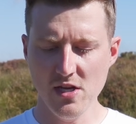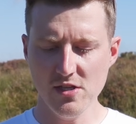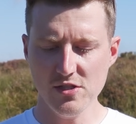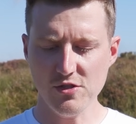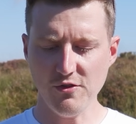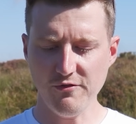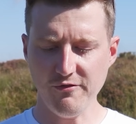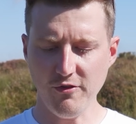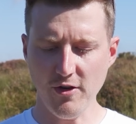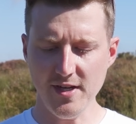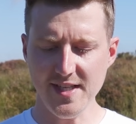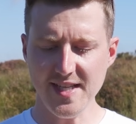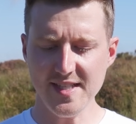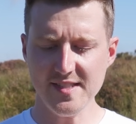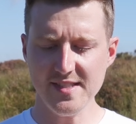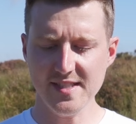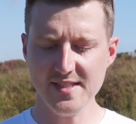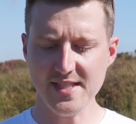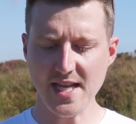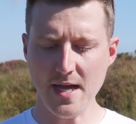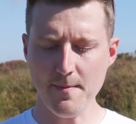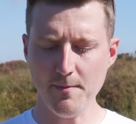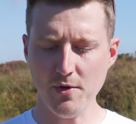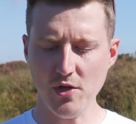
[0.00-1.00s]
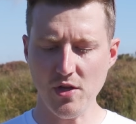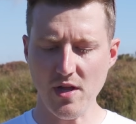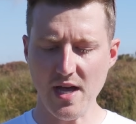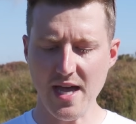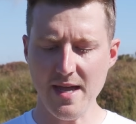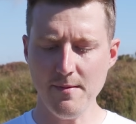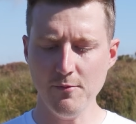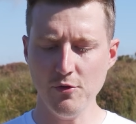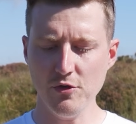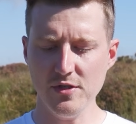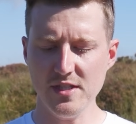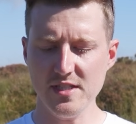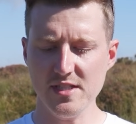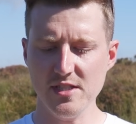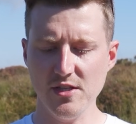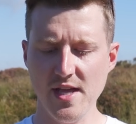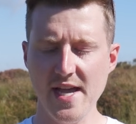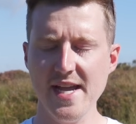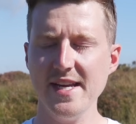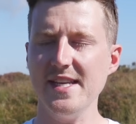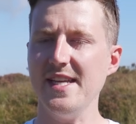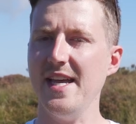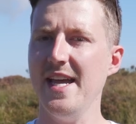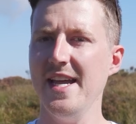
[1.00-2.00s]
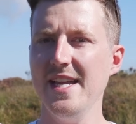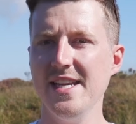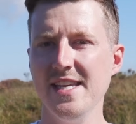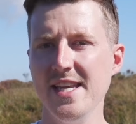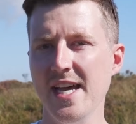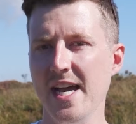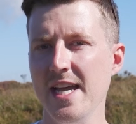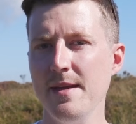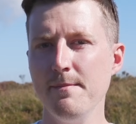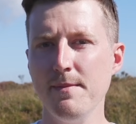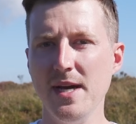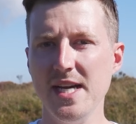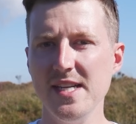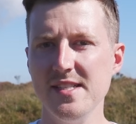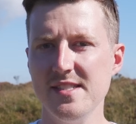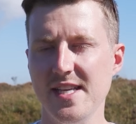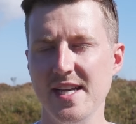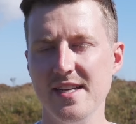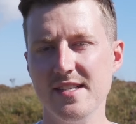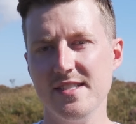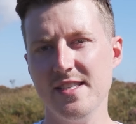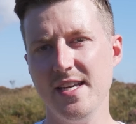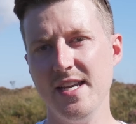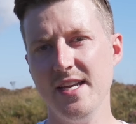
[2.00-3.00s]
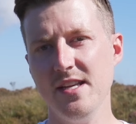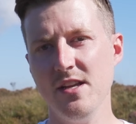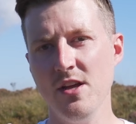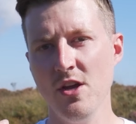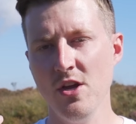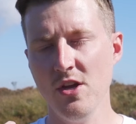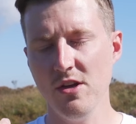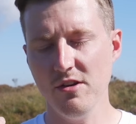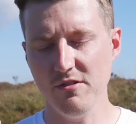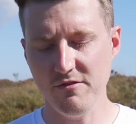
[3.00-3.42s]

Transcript: So for this example, I'm going to select a 9x16